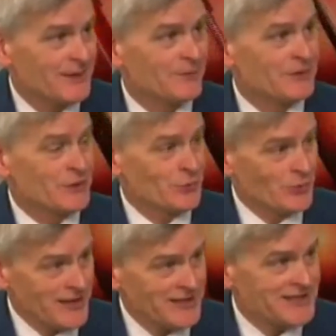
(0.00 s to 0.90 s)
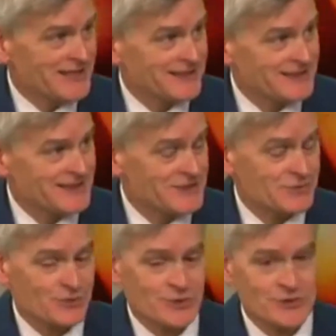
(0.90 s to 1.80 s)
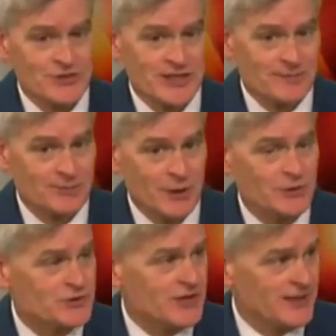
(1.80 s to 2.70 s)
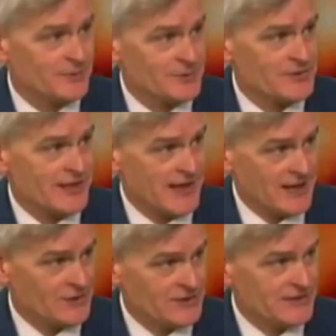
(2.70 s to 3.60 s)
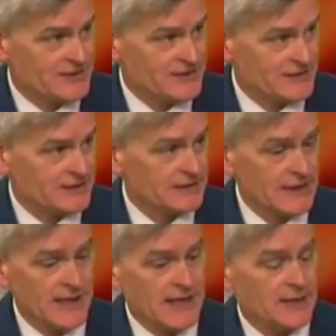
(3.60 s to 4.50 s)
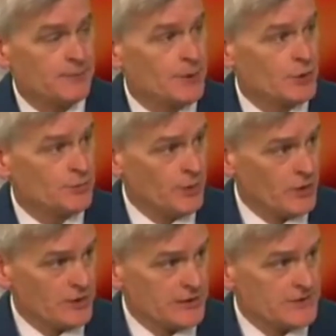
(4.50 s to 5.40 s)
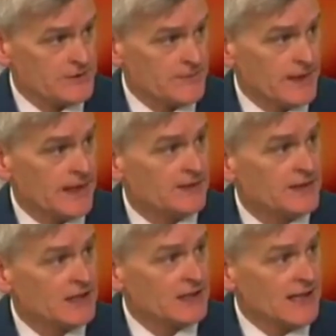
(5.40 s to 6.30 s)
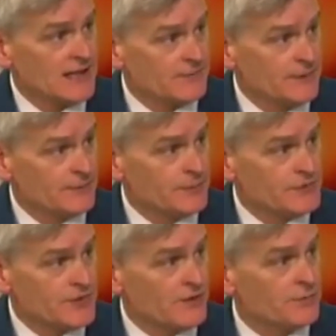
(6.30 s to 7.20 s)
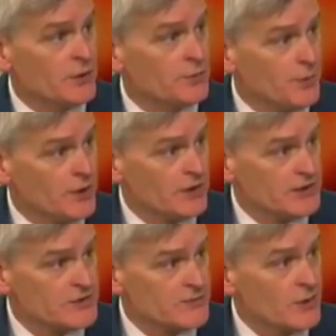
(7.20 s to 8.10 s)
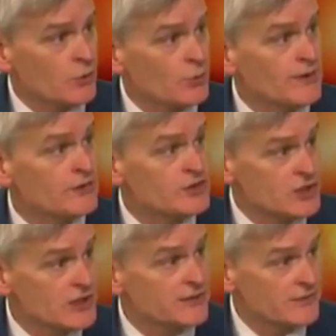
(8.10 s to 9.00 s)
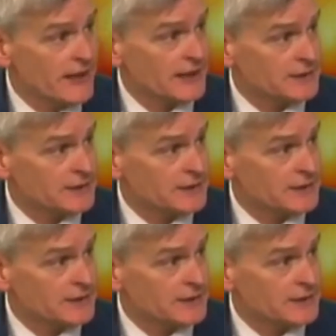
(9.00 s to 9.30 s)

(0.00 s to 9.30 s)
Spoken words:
But the way you get things through is you get both chambers, the House and the Senate, and both parties, and then a lot of members of both parties. We've achieved that.